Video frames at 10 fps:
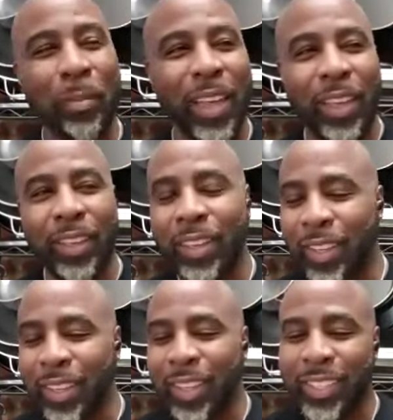be like,
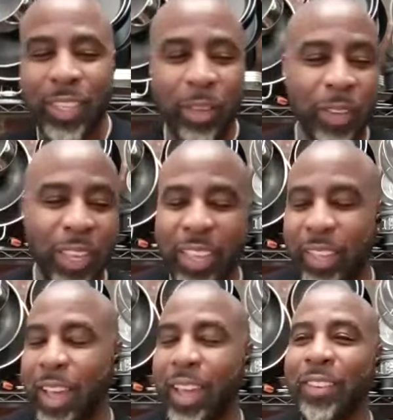Chef
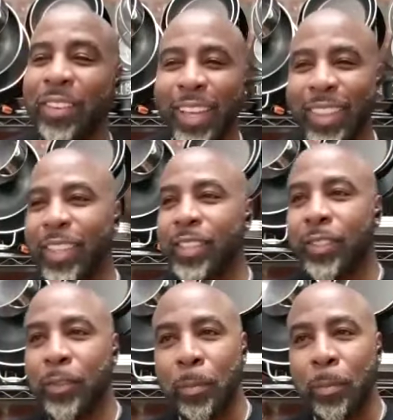E, I don't like
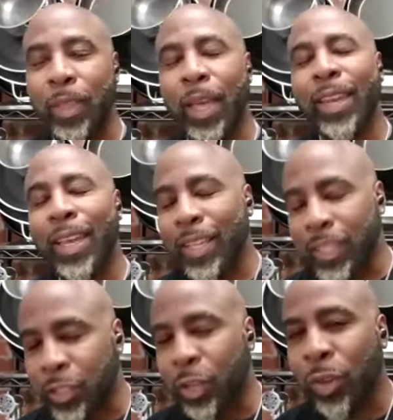this. I like
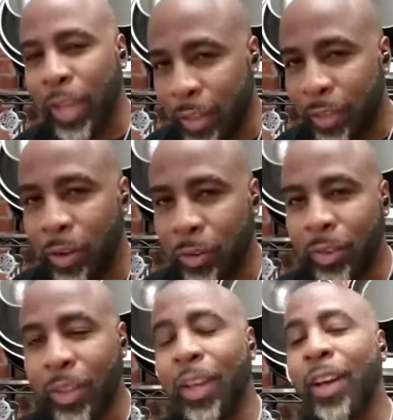it's okay though.
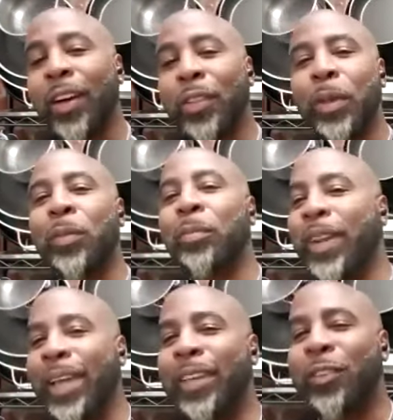Other people might
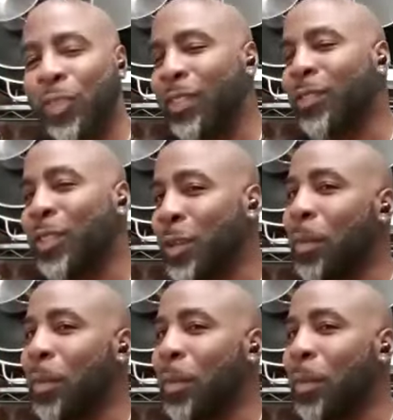like it. You can give it to your